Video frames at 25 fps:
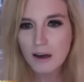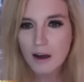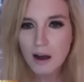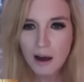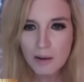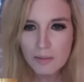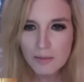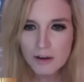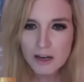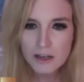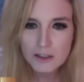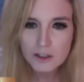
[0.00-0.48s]

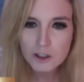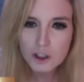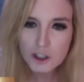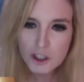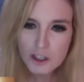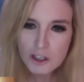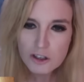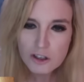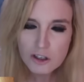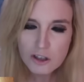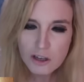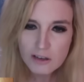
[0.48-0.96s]
I mean,
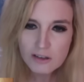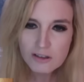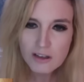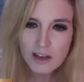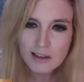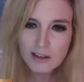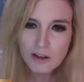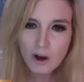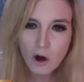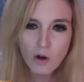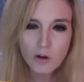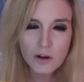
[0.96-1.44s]
she's, that's
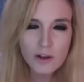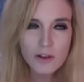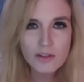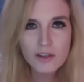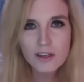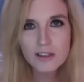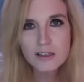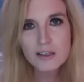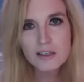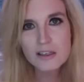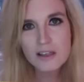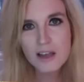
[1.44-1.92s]
like the only
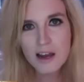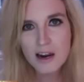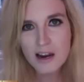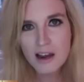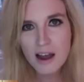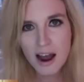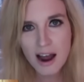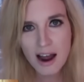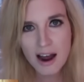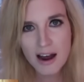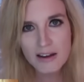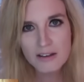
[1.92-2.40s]
thing this lady
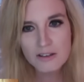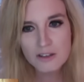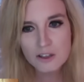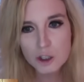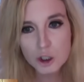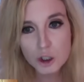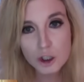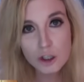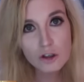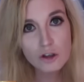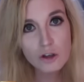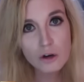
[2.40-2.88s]
has, and
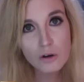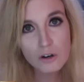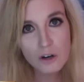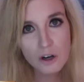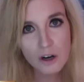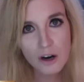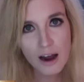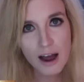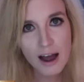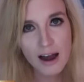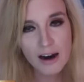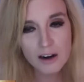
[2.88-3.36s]
she's so
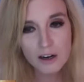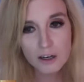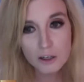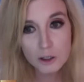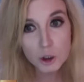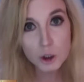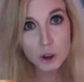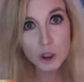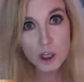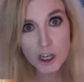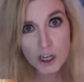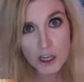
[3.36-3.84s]
good at it, and
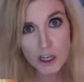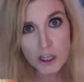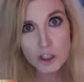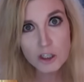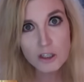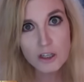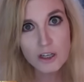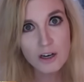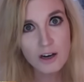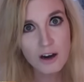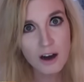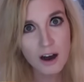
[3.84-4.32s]
she is
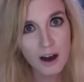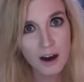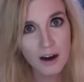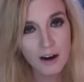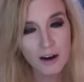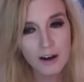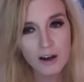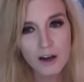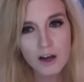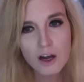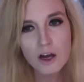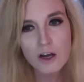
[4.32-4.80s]
the
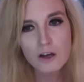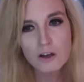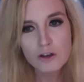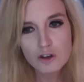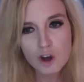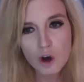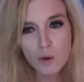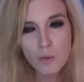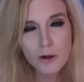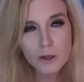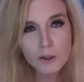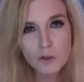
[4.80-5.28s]
nun.
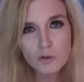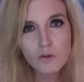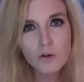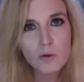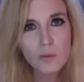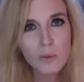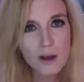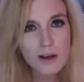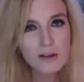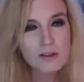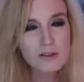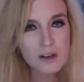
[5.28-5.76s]
So much of
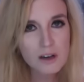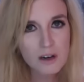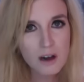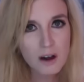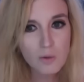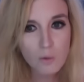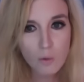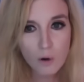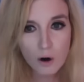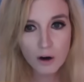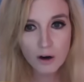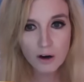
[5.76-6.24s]
what makes the
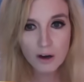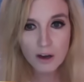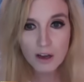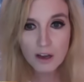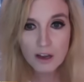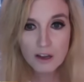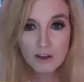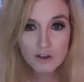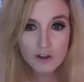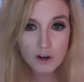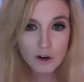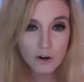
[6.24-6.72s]
nun
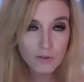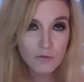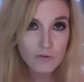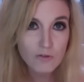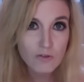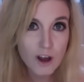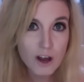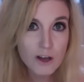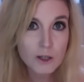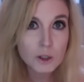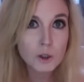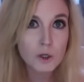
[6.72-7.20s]
work is her
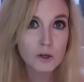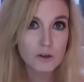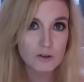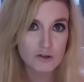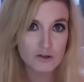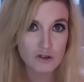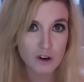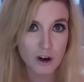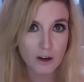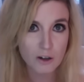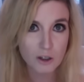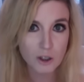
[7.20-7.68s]
facial
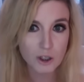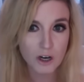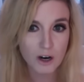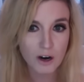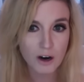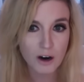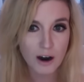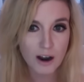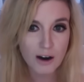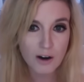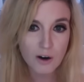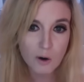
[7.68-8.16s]
structure
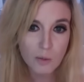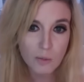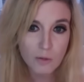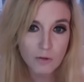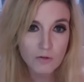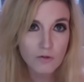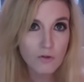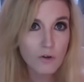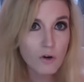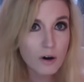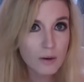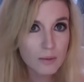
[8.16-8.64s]
and her
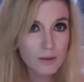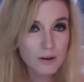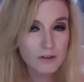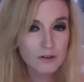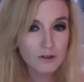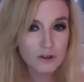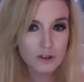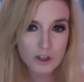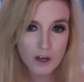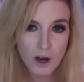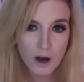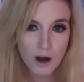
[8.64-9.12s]

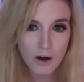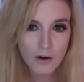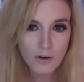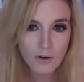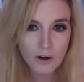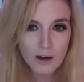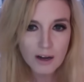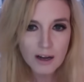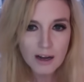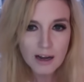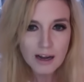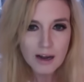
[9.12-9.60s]
performance,
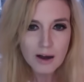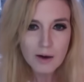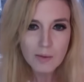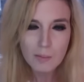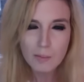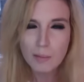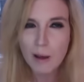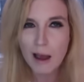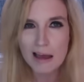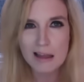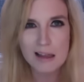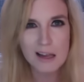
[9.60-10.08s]
so
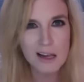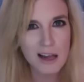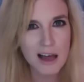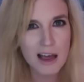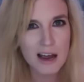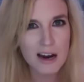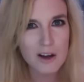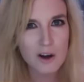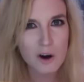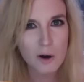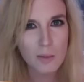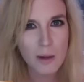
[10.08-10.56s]
pay the
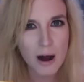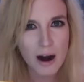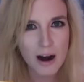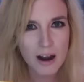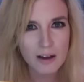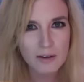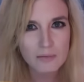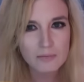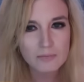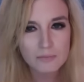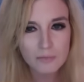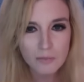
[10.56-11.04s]
lady her
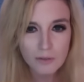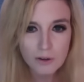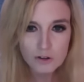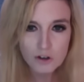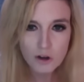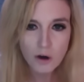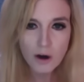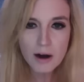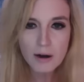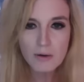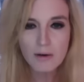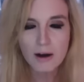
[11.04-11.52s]
money.
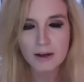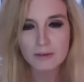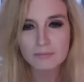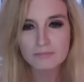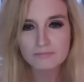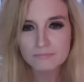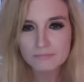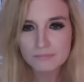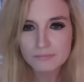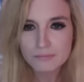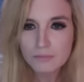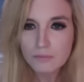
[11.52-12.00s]
So anyway,
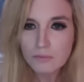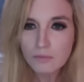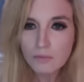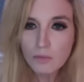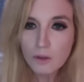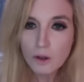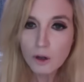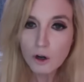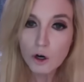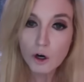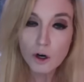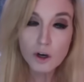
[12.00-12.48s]

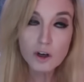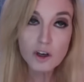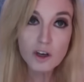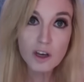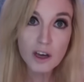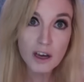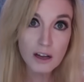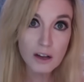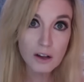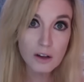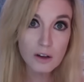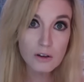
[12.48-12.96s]
her
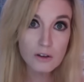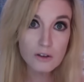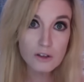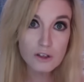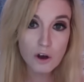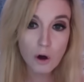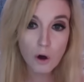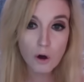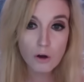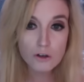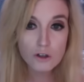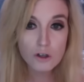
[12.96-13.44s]
kills
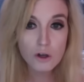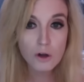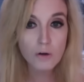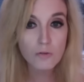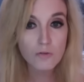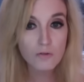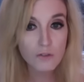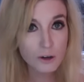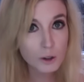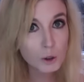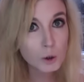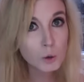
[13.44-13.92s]
also are
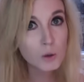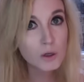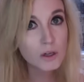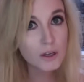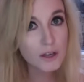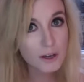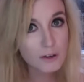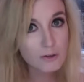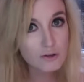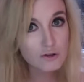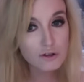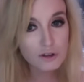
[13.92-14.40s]

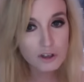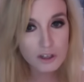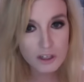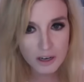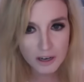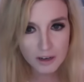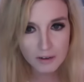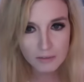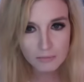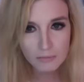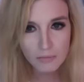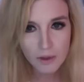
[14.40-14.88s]
visually
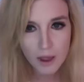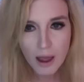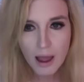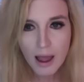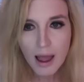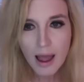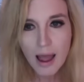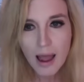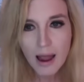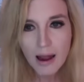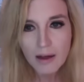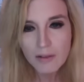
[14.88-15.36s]
interesting,
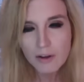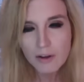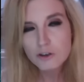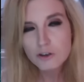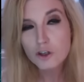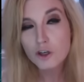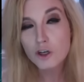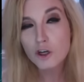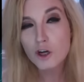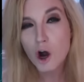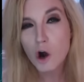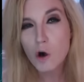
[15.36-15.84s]
and
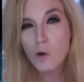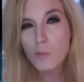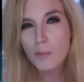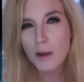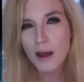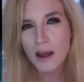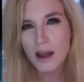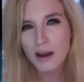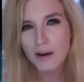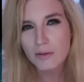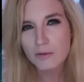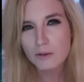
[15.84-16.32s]
a goat
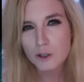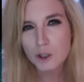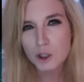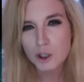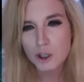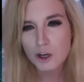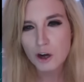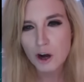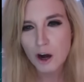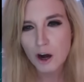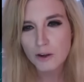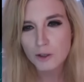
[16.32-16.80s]
man that
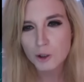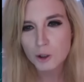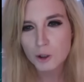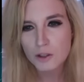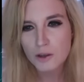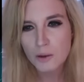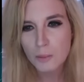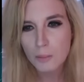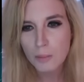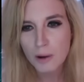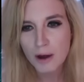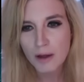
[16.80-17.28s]
she conjures
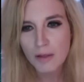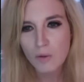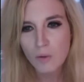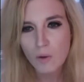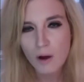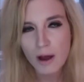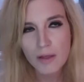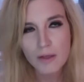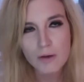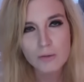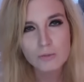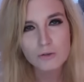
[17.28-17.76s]
up, by the
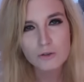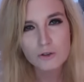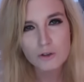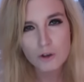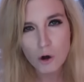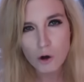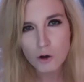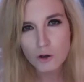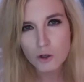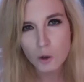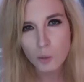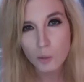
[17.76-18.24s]
way, that was
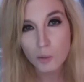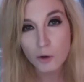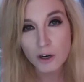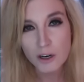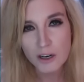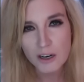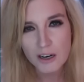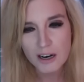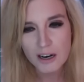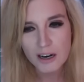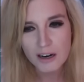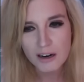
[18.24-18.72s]
also
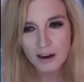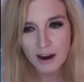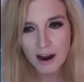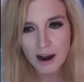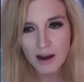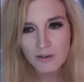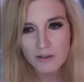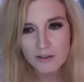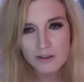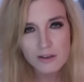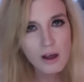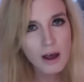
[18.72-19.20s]
pretty neat.
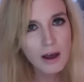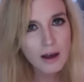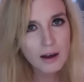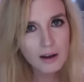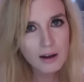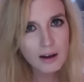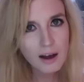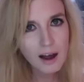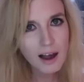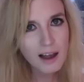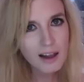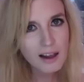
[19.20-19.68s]
I was like, oh,
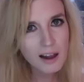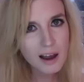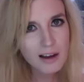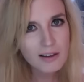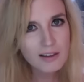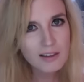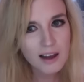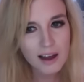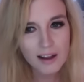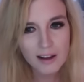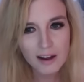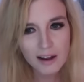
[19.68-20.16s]
I
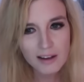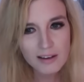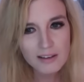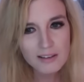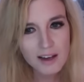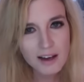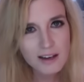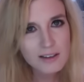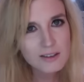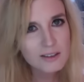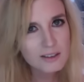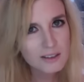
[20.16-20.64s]
like that, that,
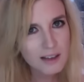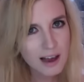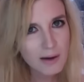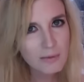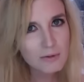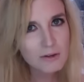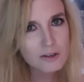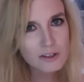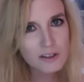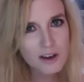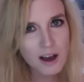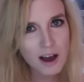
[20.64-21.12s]
that, that
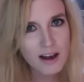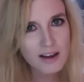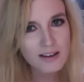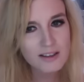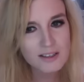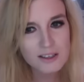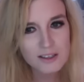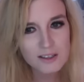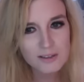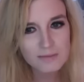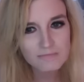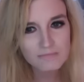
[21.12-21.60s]
was
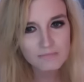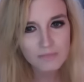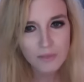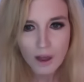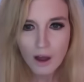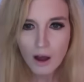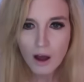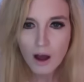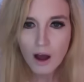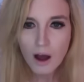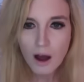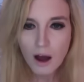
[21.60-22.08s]
nice.
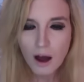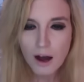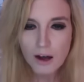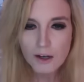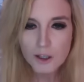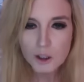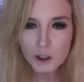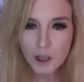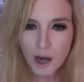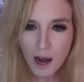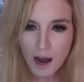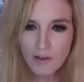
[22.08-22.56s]
Uh,
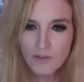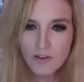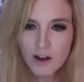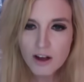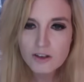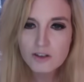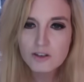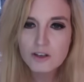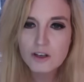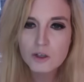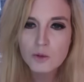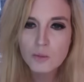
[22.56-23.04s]

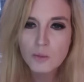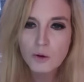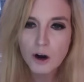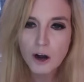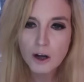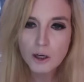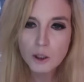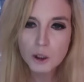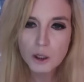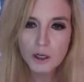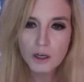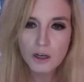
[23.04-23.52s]
Chavez, his
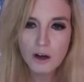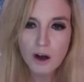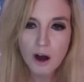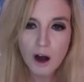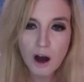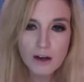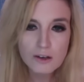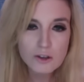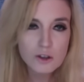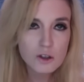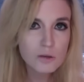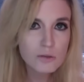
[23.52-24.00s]
production and
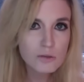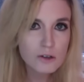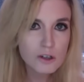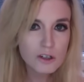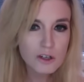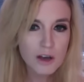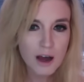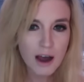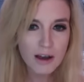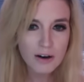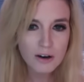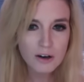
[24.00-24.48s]
costume
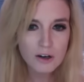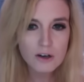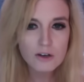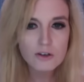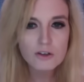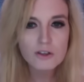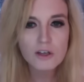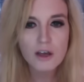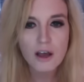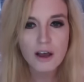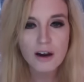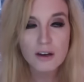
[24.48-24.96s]

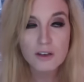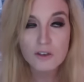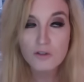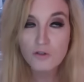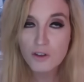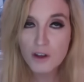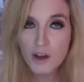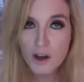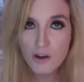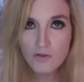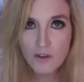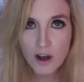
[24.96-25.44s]
designers, and his
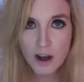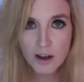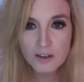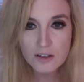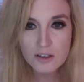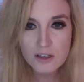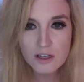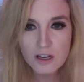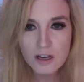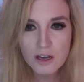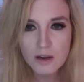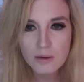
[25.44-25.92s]
V F
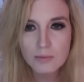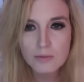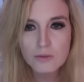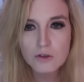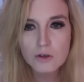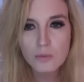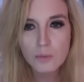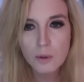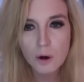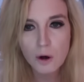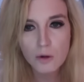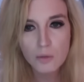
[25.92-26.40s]
X
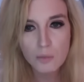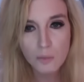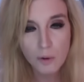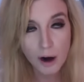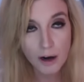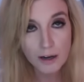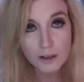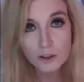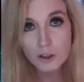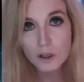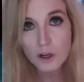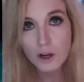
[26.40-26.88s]
teams, both
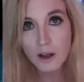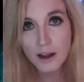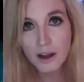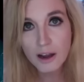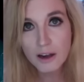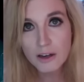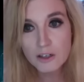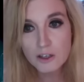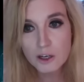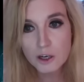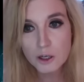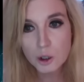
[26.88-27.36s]
practical
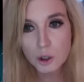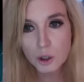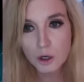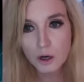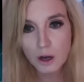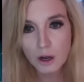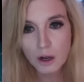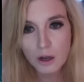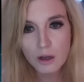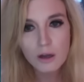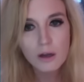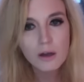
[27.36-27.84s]
and
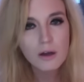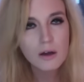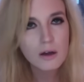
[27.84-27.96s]
digital,